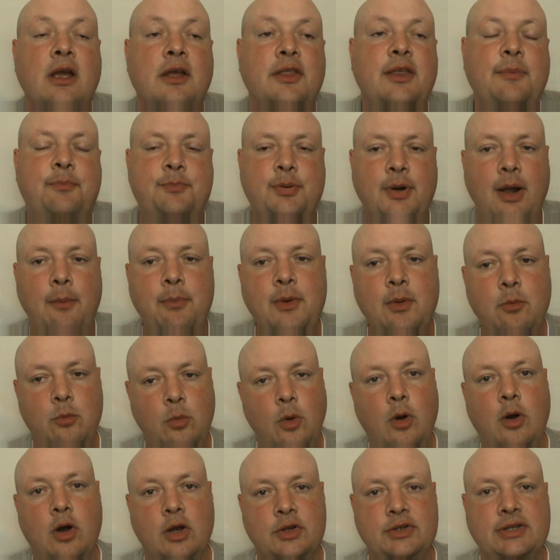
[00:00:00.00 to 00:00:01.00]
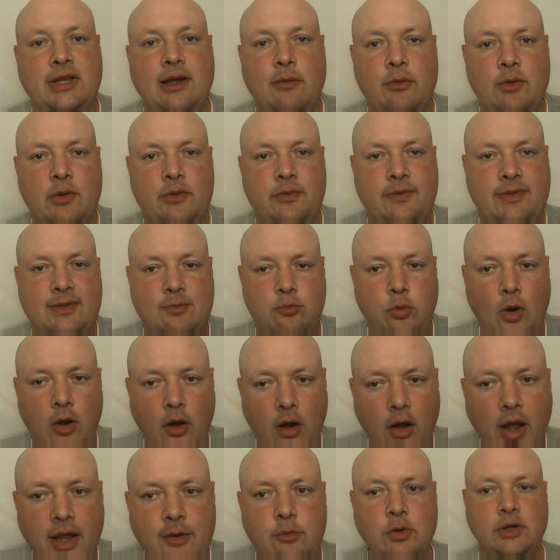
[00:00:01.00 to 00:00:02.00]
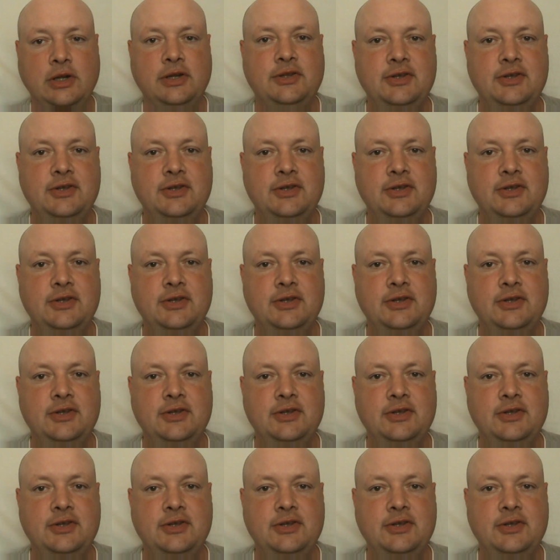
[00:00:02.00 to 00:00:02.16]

The problem was, now, what I would